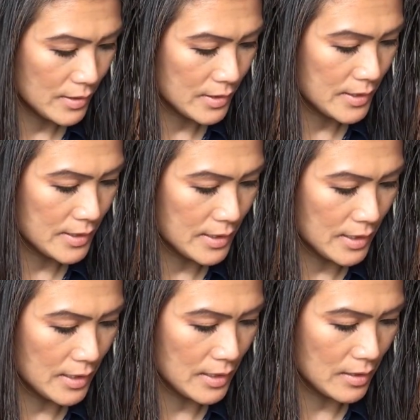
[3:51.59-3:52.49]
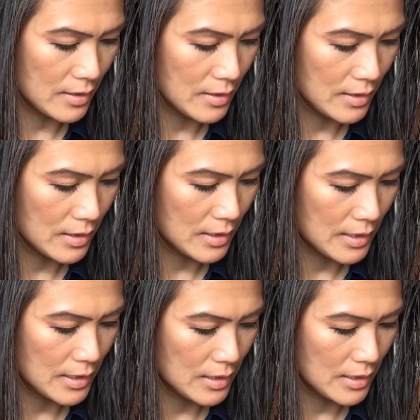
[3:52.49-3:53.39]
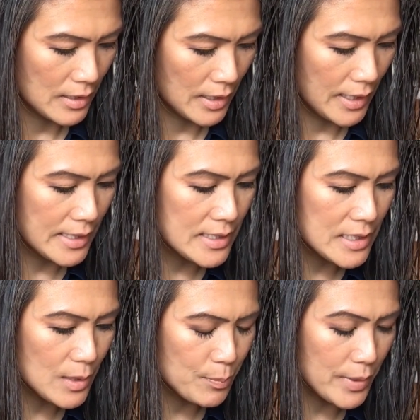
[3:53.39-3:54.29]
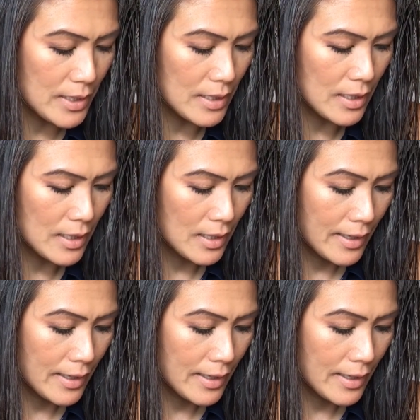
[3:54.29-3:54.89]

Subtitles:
It is the 18B,